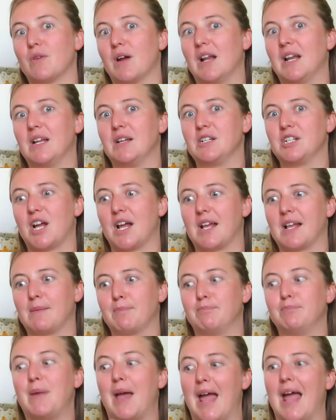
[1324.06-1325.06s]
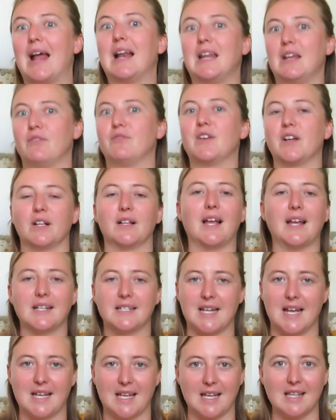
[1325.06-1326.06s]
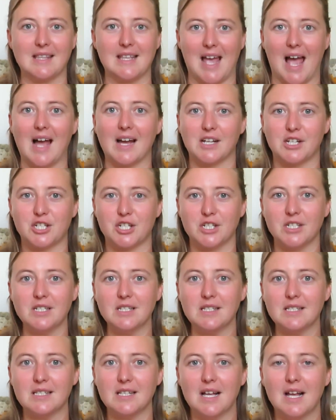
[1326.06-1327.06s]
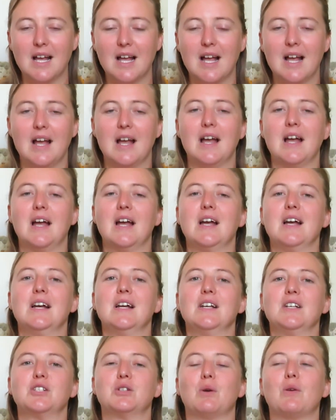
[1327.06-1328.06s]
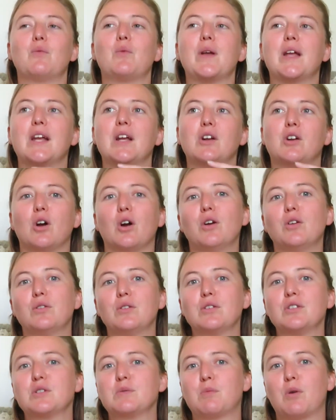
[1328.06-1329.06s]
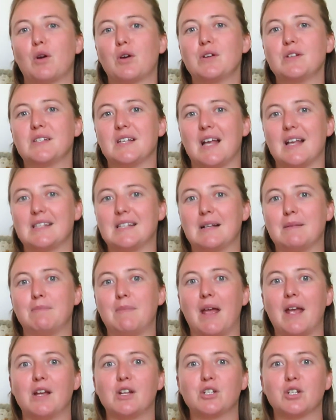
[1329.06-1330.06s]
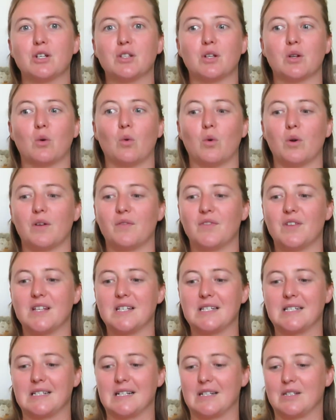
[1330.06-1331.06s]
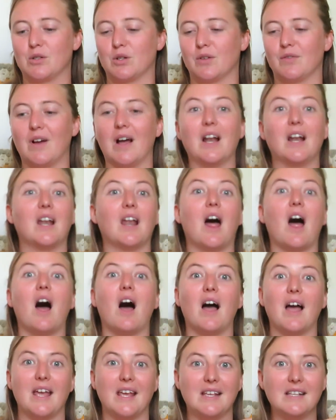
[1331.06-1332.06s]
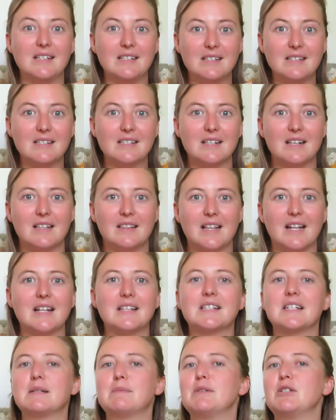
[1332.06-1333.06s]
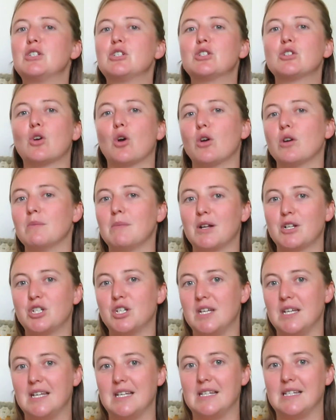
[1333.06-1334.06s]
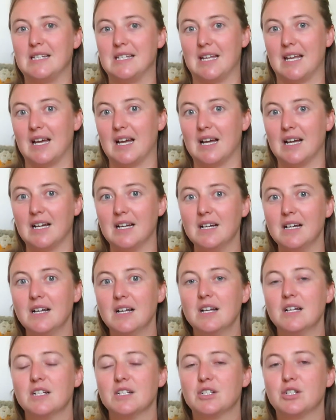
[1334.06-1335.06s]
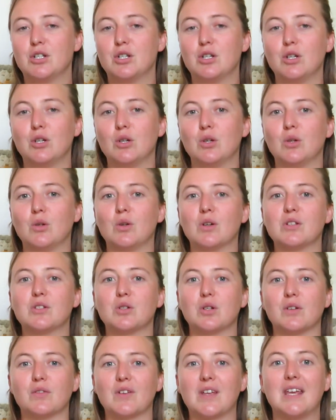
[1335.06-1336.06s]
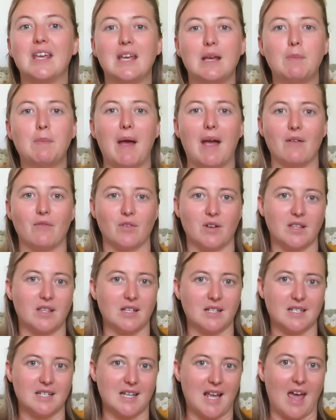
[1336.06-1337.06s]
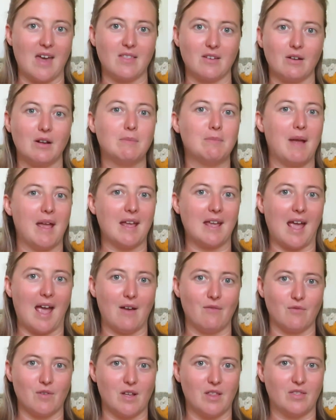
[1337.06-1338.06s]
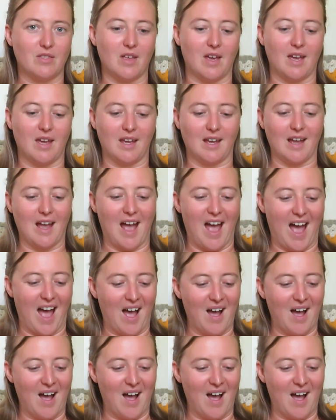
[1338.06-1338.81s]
really like barely feel like taking the actions. So if we can go through this process and make sure that all of this sort of aligns, then it's going to be so much easier to sort of keep everything together and make everything